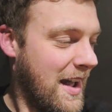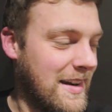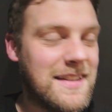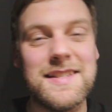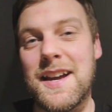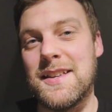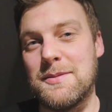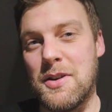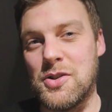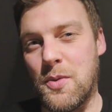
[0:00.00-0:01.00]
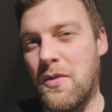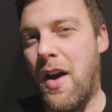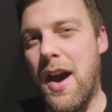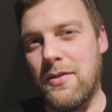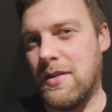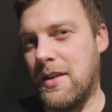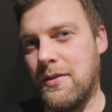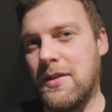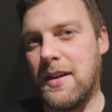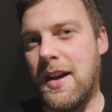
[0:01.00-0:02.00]
I need to get to make sure we've got everything
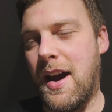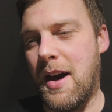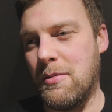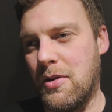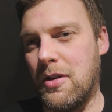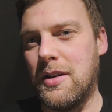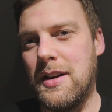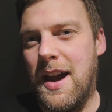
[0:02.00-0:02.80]
for the car, but